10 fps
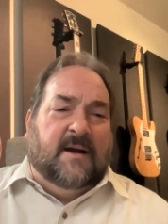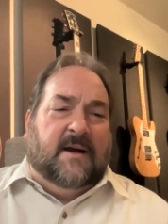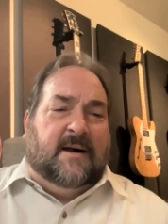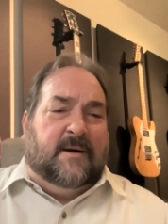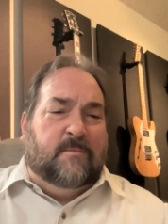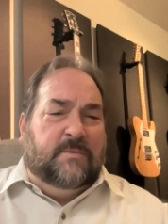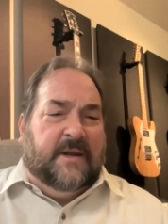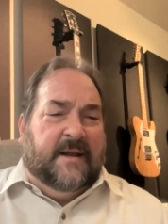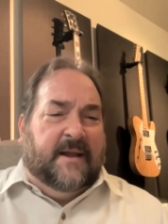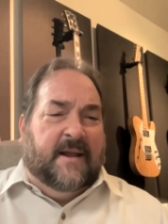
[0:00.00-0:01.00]
um,
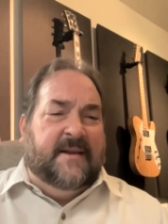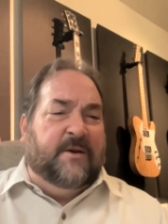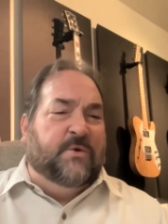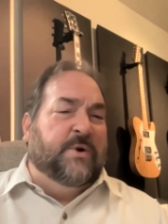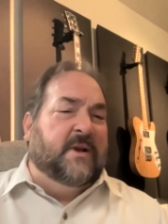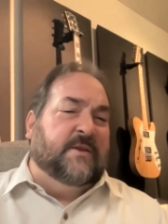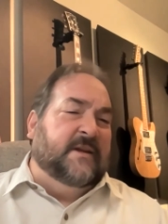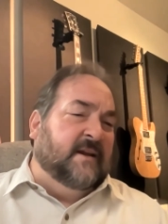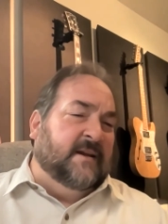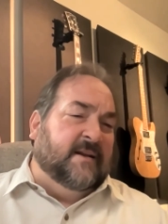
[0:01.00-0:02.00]
and, and again
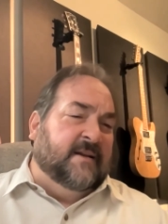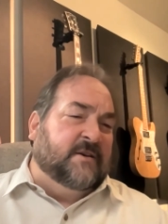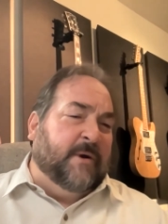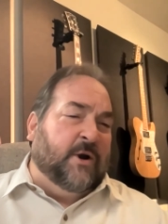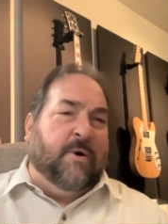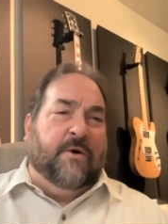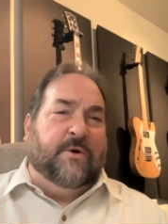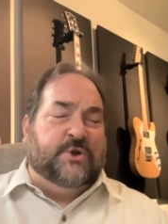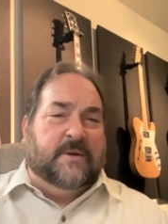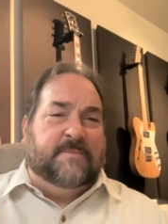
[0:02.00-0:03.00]
critically it, it's about our
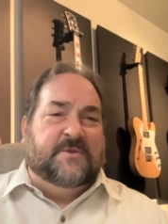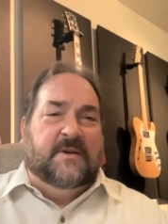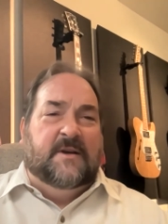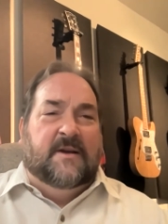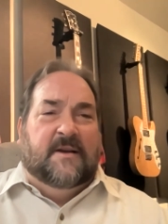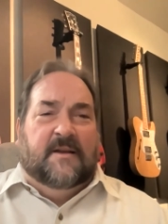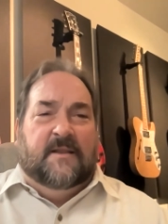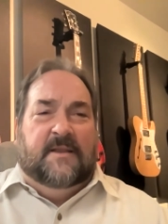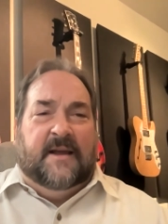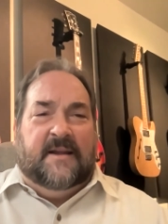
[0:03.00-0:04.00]
partnerships
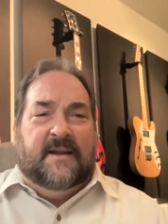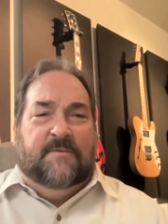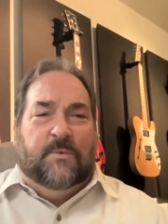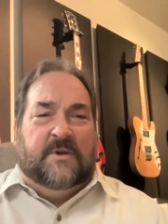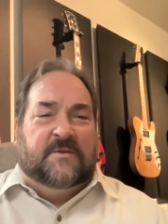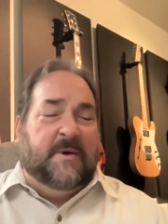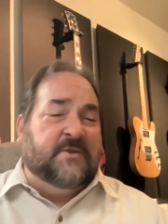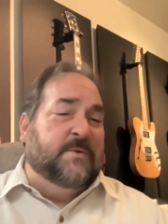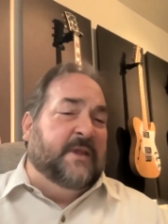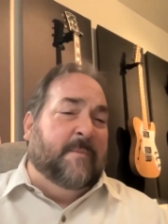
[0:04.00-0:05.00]
that even
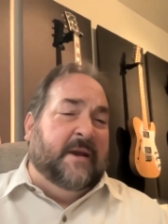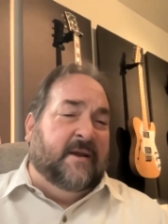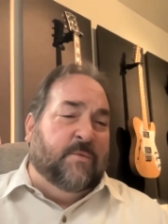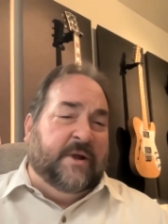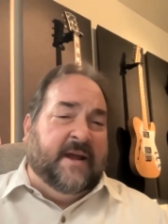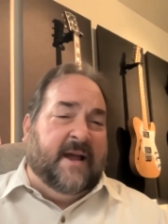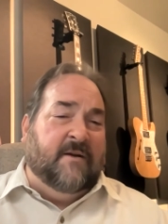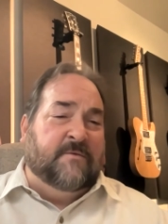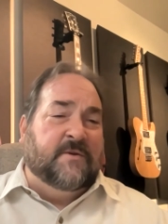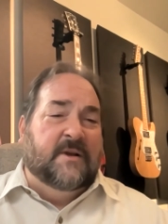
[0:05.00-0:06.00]
especially with M&E, we
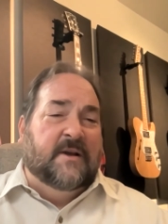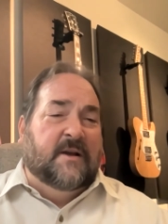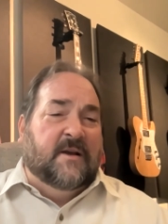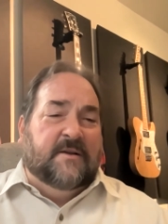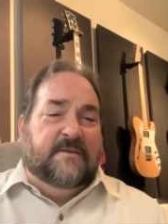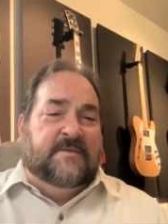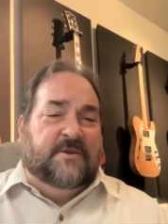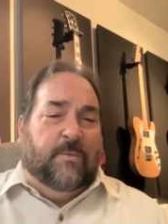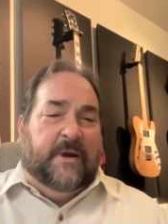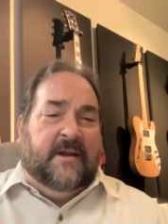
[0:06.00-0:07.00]
have
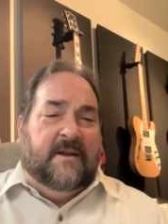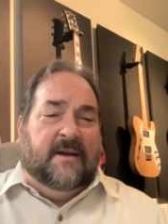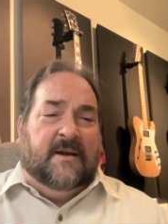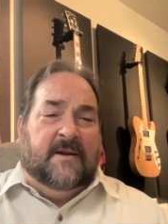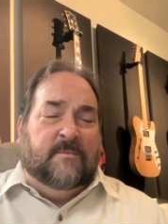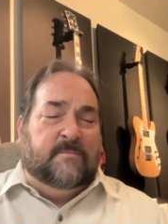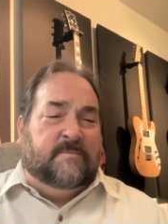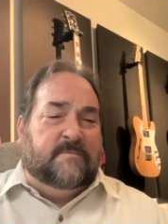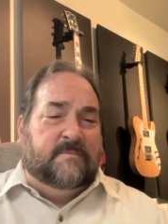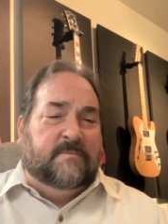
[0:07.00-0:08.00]
so many um,
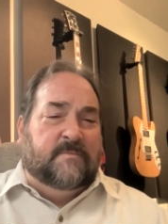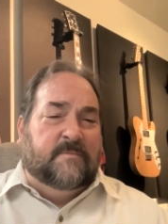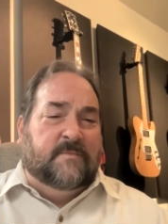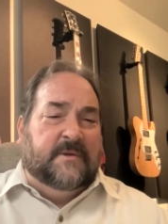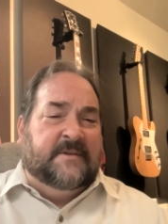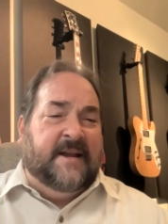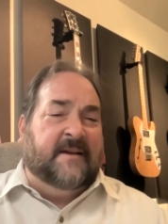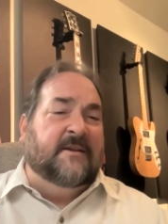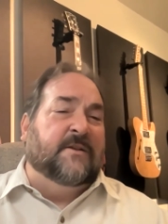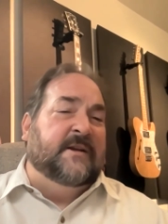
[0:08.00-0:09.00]

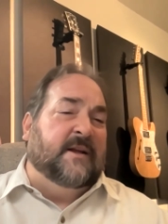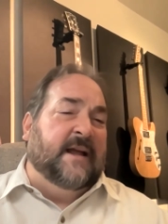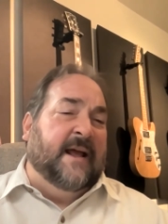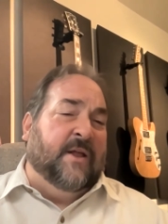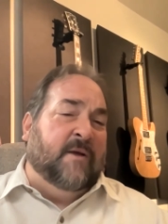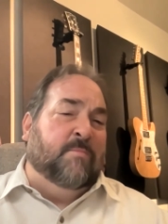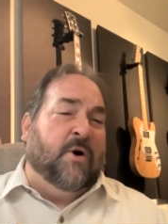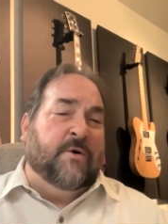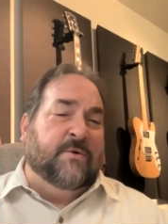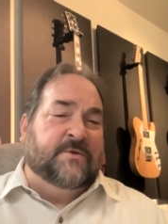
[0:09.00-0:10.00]
technically allied
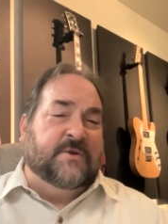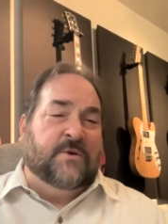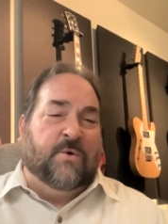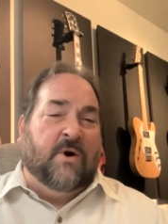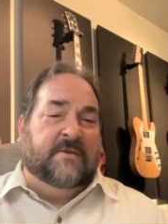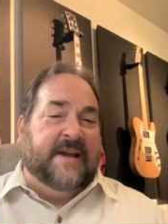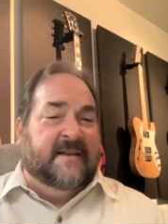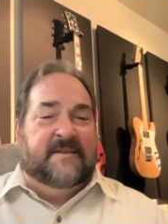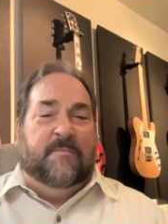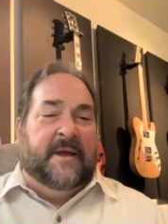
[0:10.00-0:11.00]
partners across
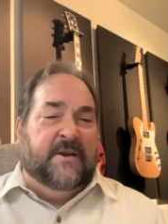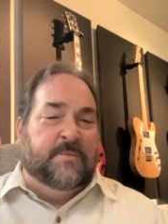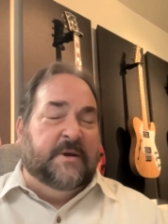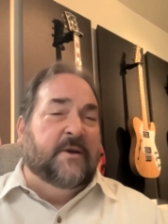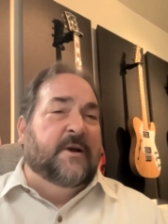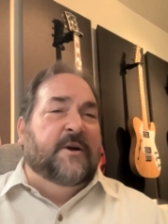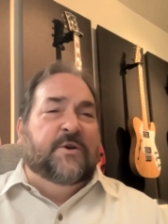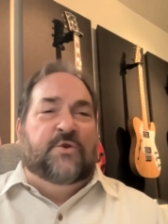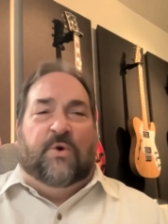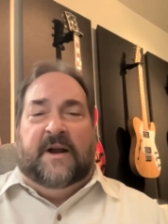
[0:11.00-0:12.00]
asset management,
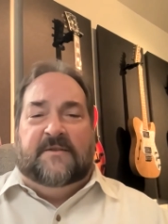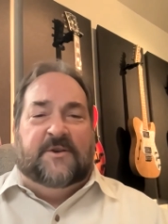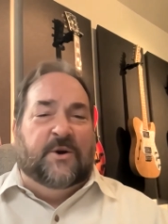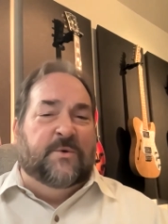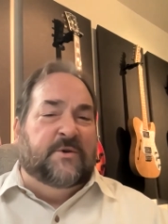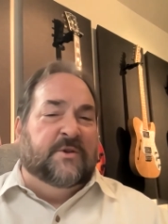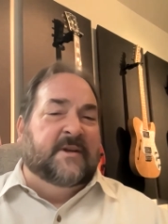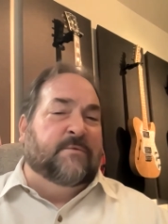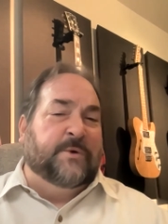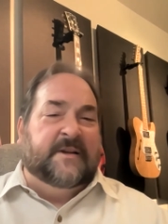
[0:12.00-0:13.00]
transcode,
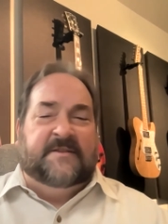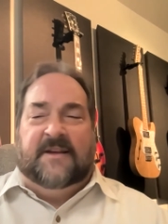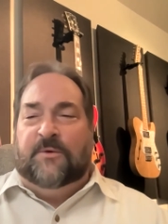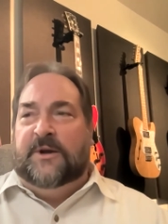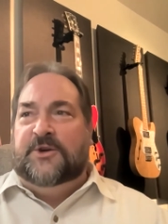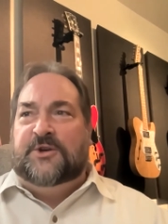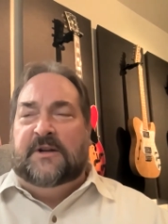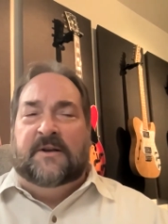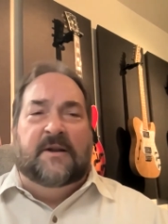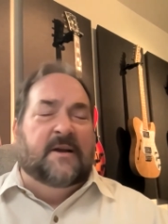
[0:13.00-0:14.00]
delivery,
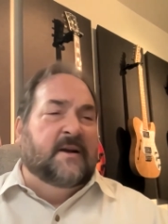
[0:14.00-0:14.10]
acceleration,